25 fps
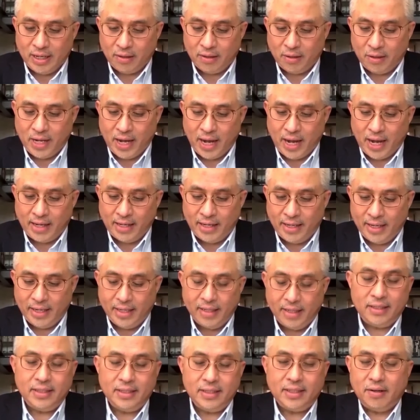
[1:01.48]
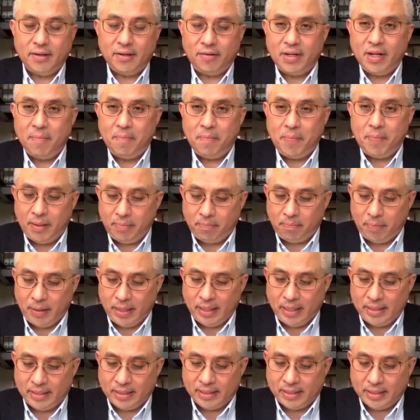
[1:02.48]
to the ideals of the
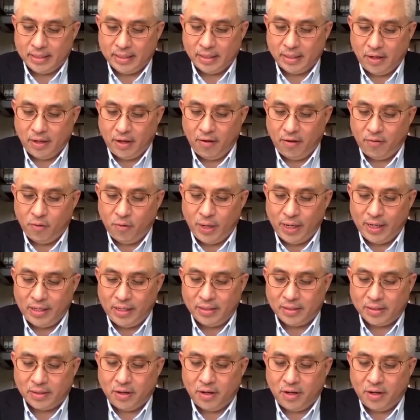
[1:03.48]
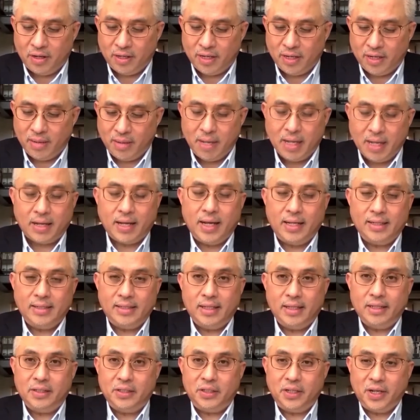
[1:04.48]
purpose of what is called the
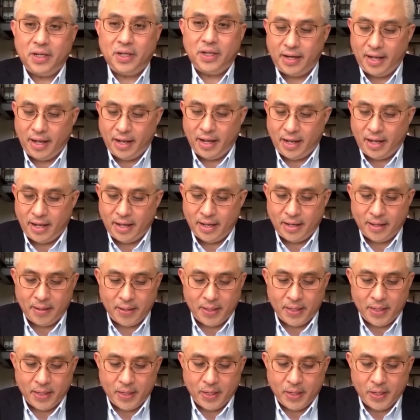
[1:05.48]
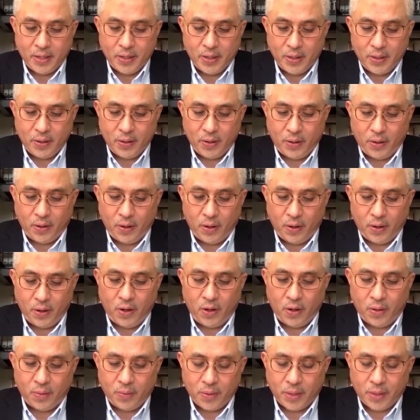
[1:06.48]
Maqasid Al-Shariah,
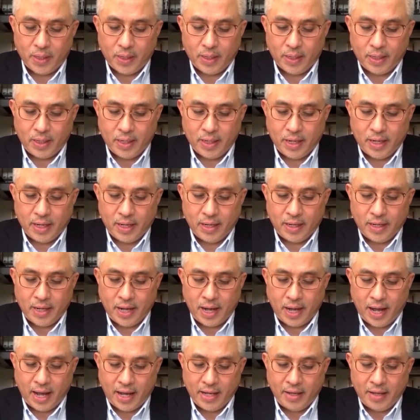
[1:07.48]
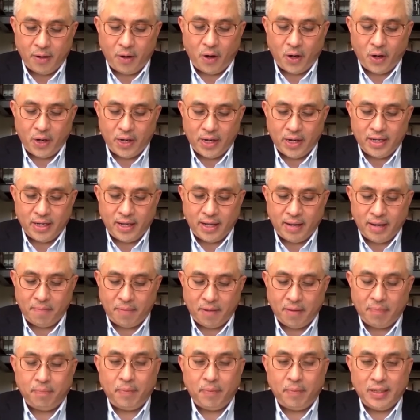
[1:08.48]
or the higher order and
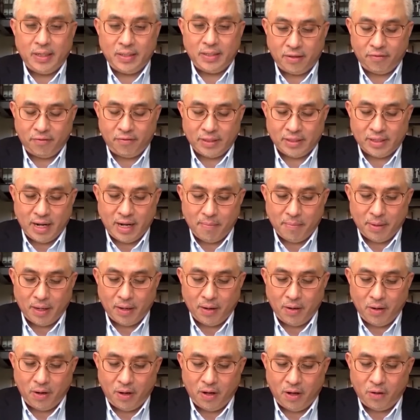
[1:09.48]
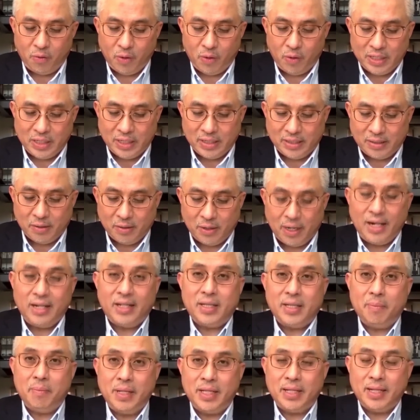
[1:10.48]
purpose of Islamic law, which is to
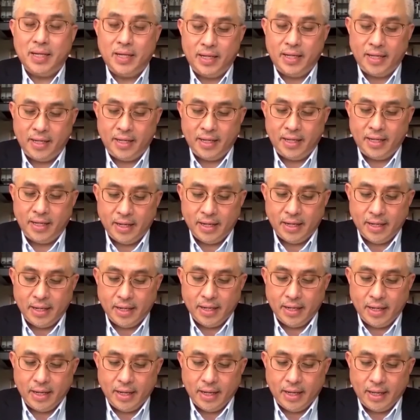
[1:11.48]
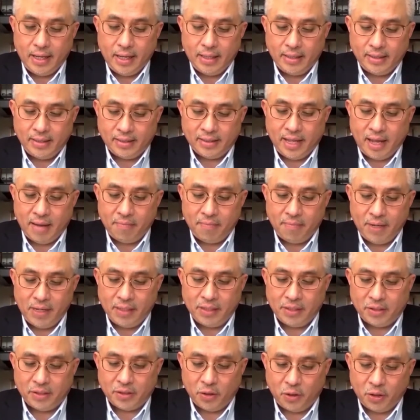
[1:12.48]
ultimately
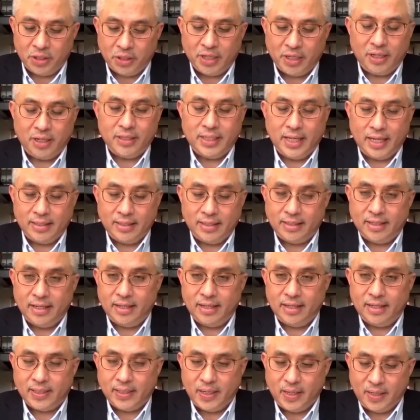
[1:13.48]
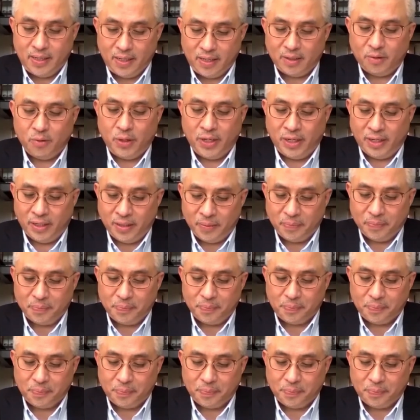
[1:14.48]
establish social justice in this world.